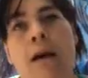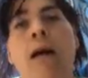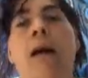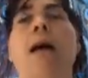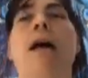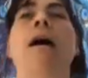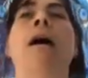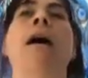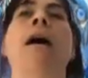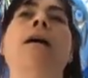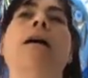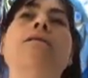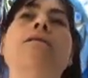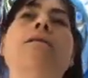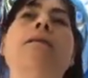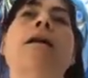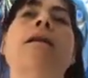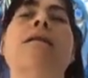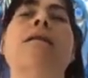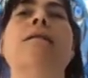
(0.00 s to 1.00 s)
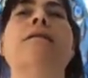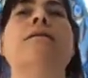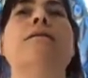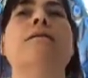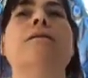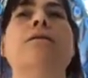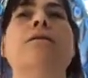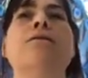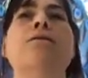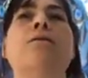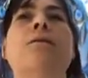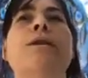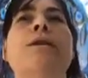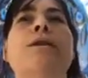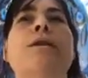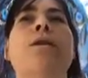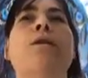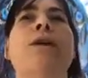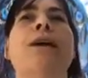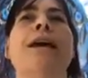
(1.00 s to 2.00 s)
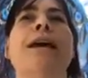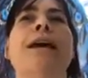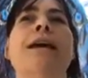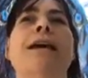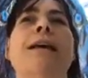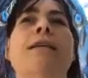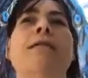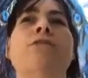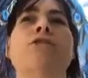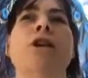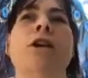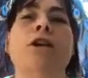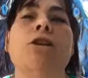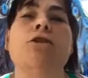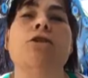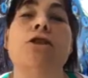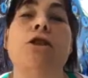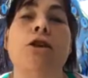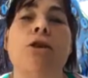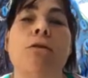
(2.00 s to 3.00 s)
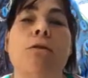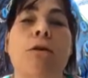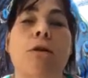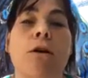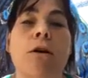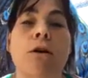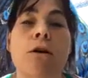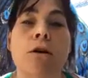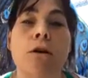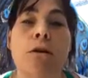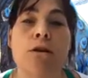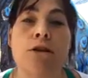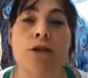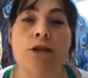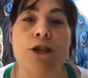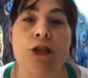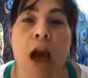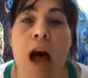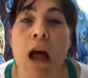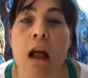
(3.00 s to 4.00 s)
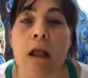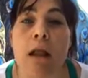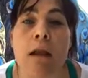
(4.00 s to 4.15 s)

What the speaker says: it has nothing to do with going in and changing your shell.